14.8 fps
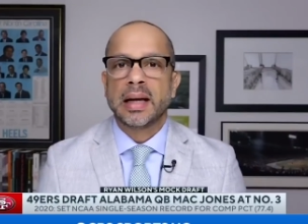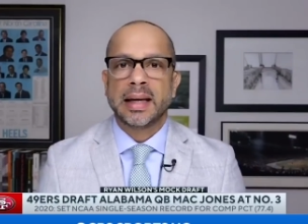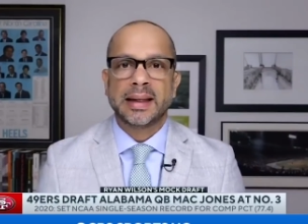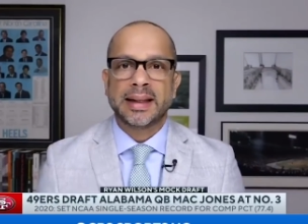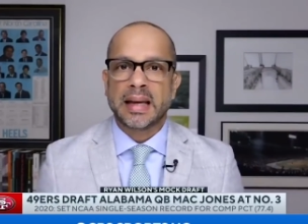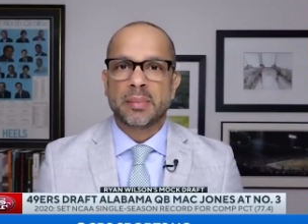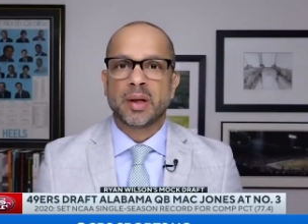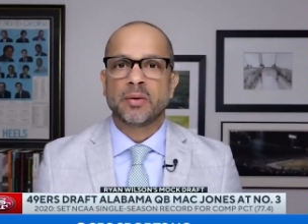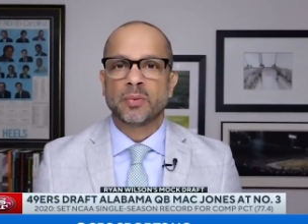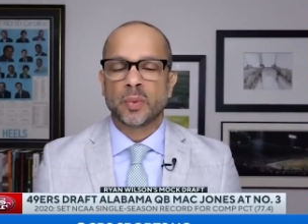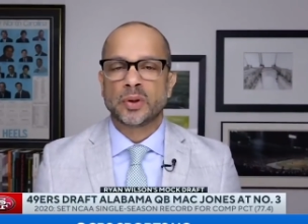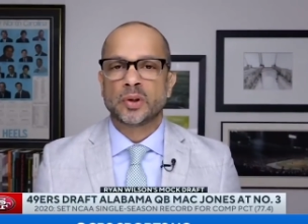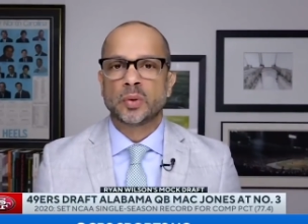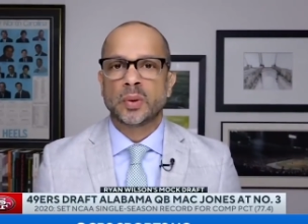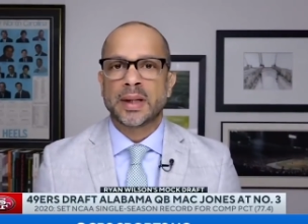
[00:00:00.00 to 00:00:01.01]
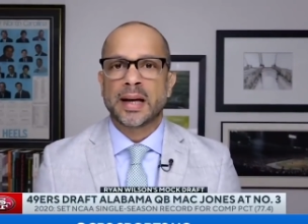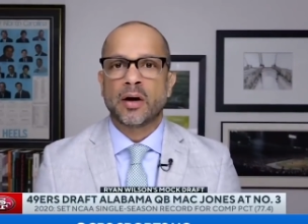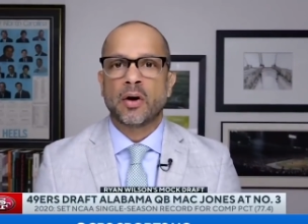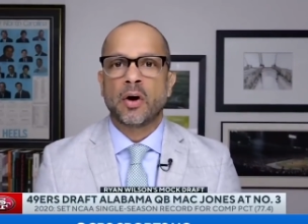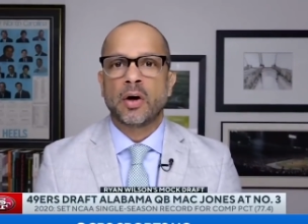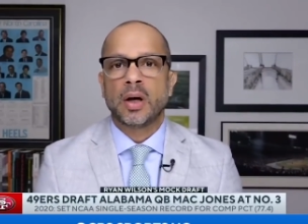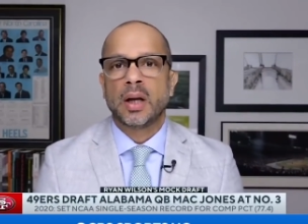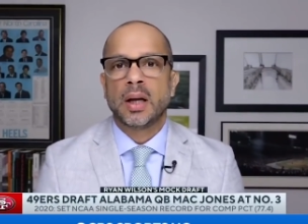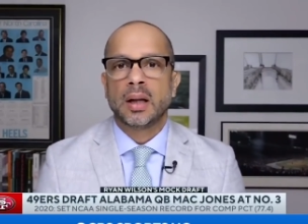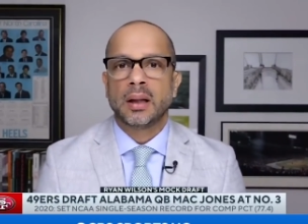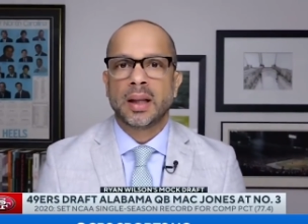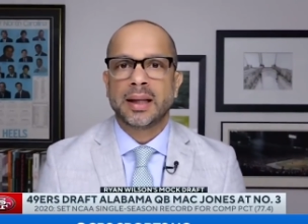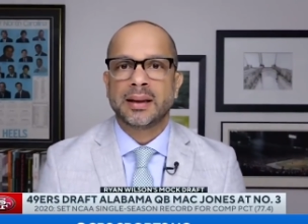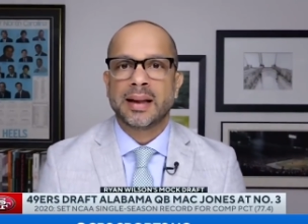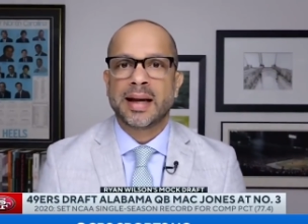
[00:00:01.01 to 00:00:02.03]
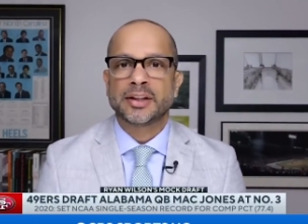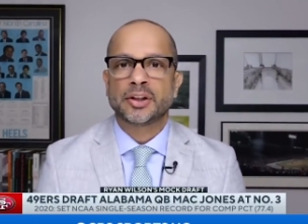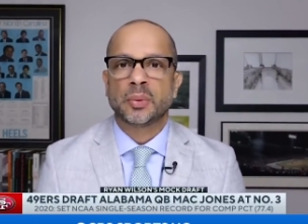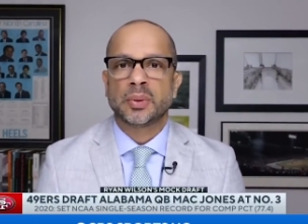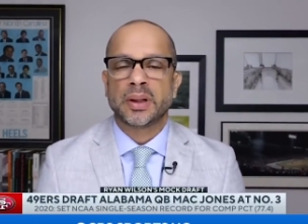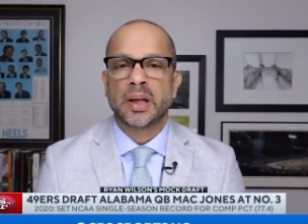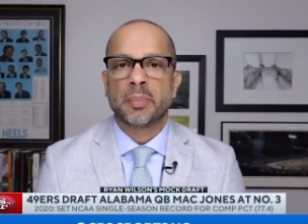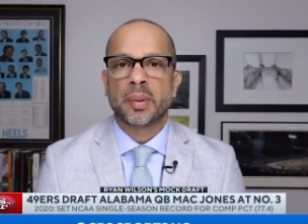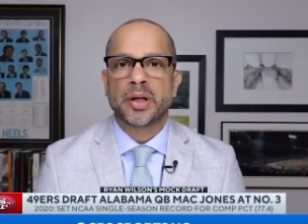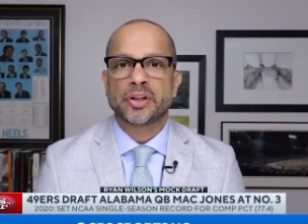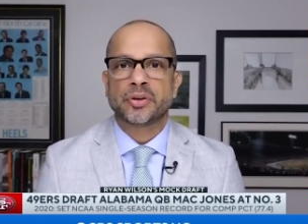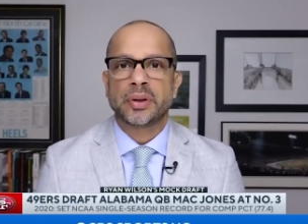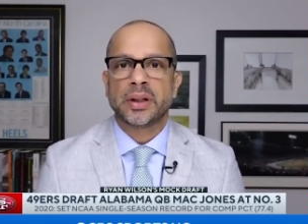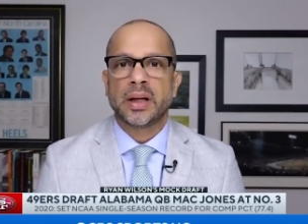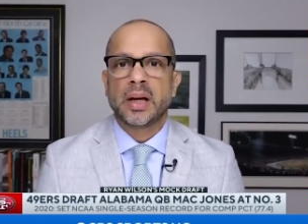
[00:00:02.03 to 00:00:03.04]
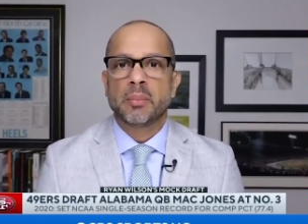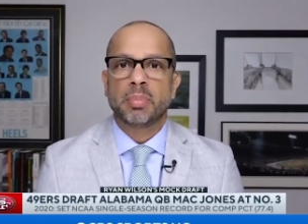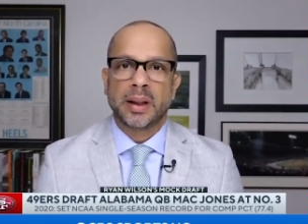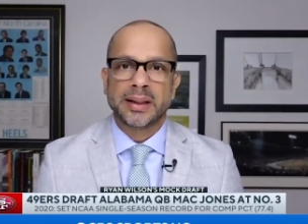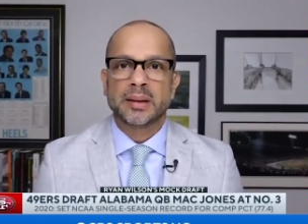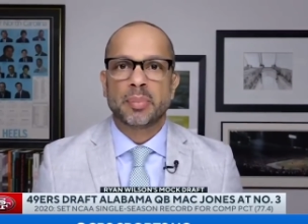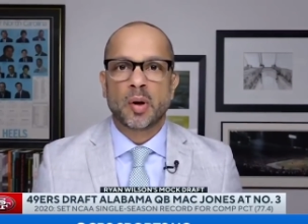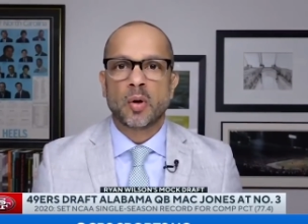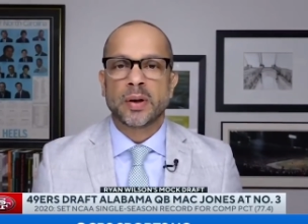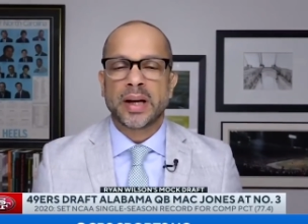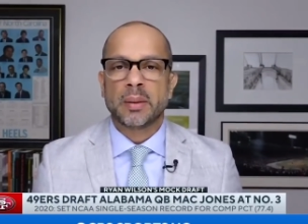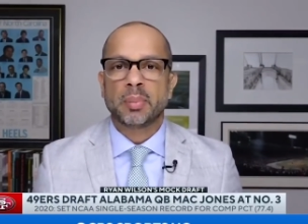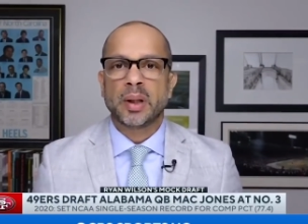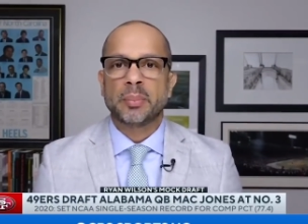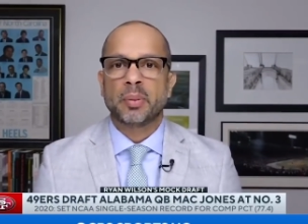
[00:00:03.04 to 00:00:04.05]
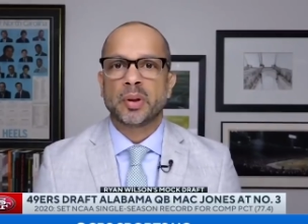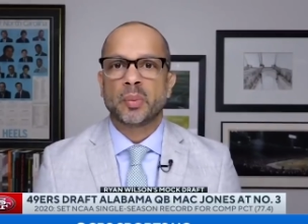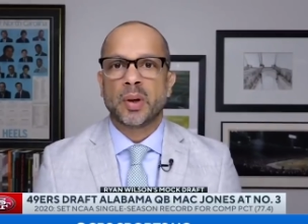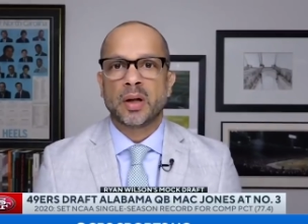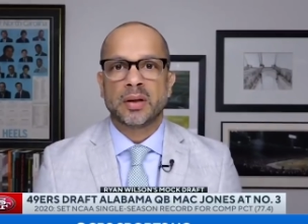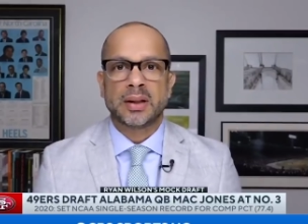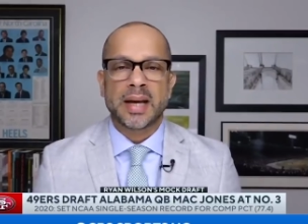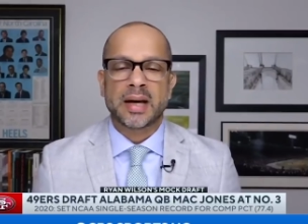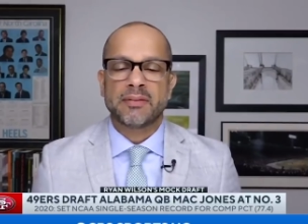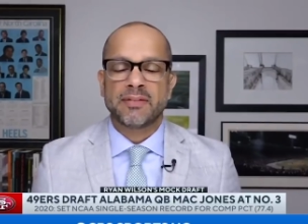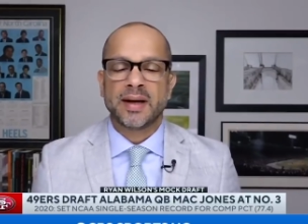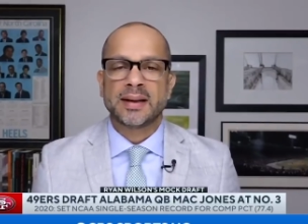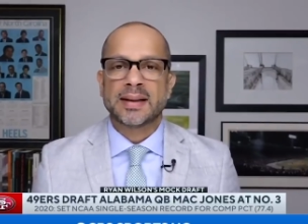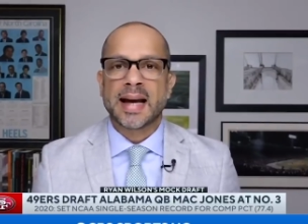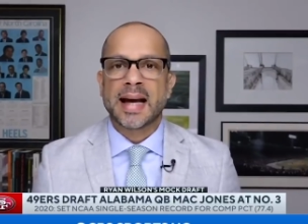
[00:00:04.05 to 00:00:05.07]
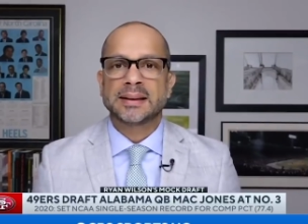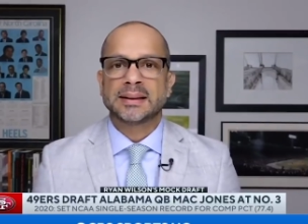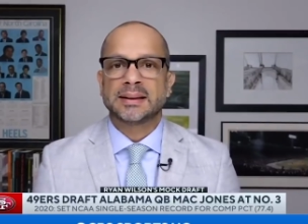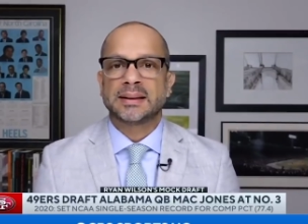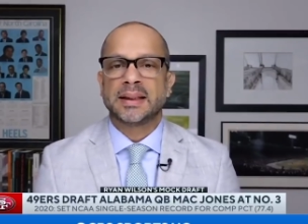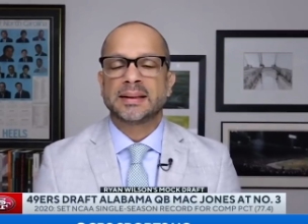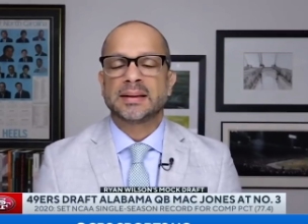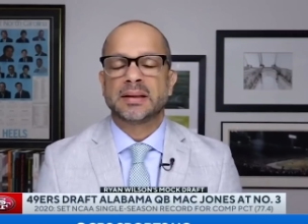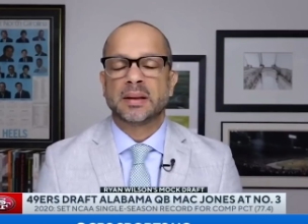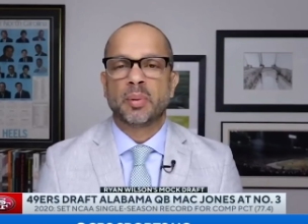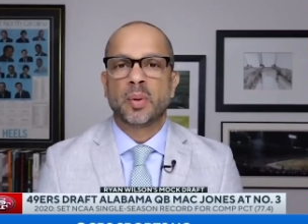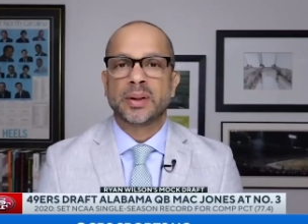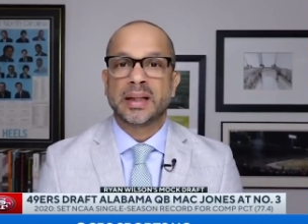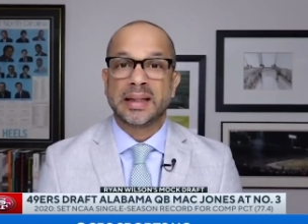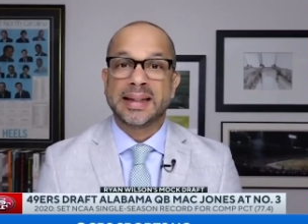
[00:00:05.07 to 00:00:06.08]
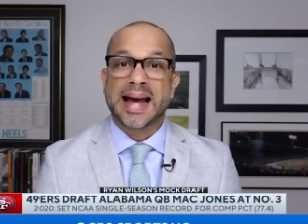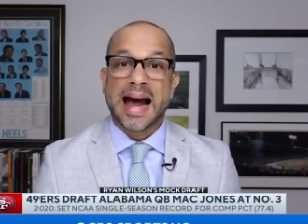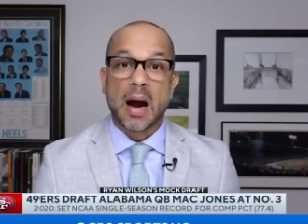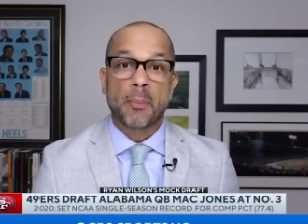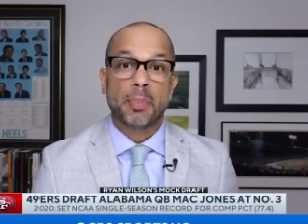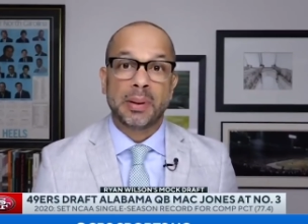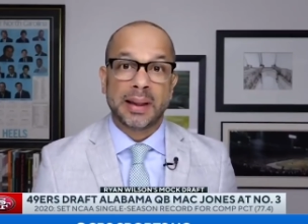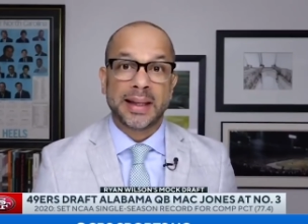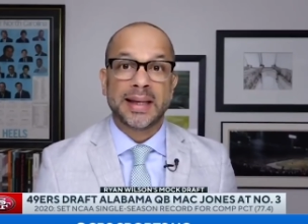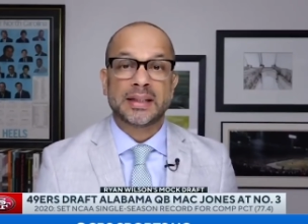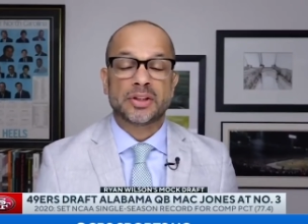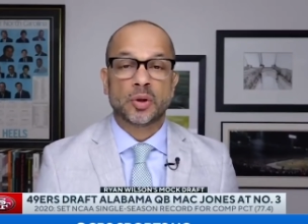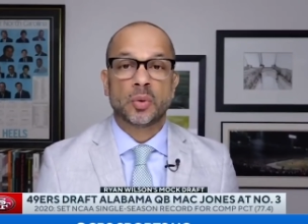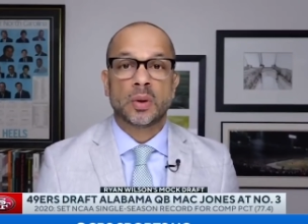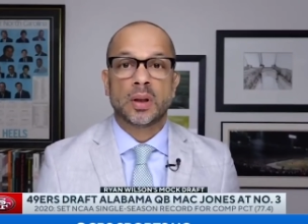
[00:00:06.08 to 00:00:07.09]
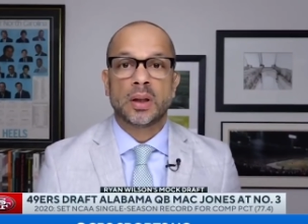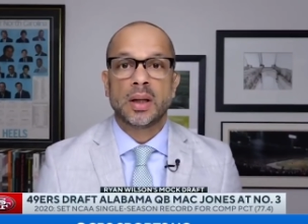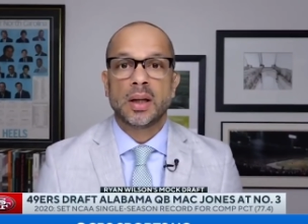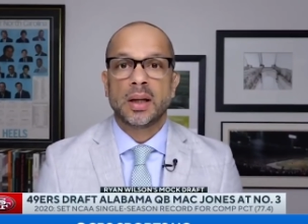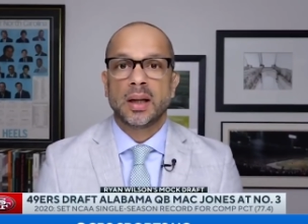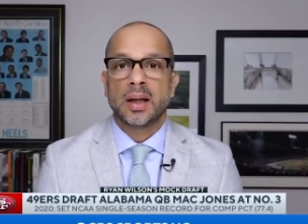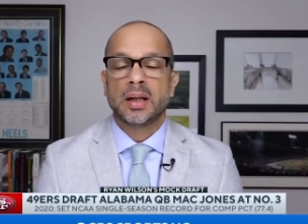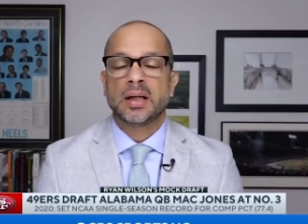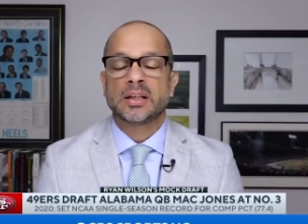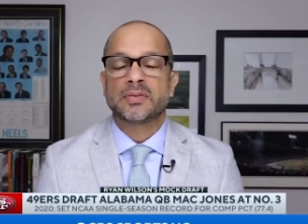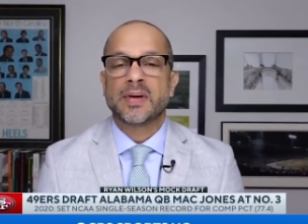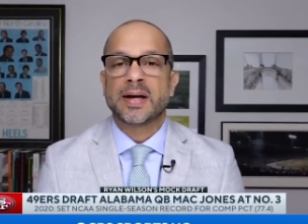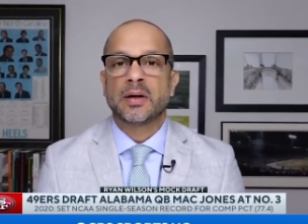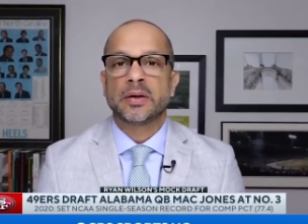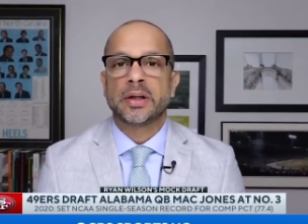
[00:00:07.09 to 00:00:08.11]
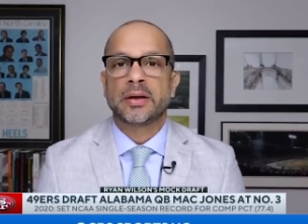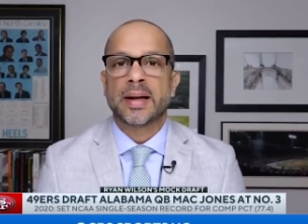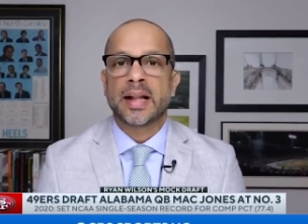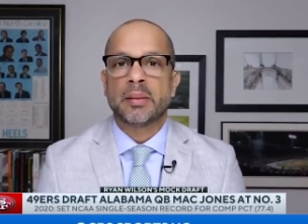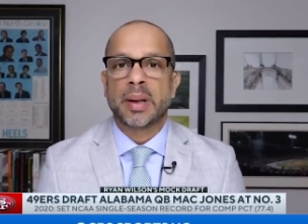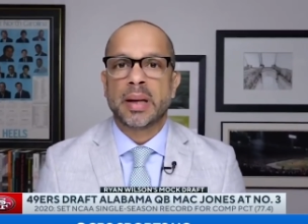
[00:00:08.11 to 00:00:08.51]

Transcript: He came in when Tua got hurt late last year with a hip injury, played in the bowl game, played pretty well, then had a fantastic season to the point that he outplayed Tua in his final year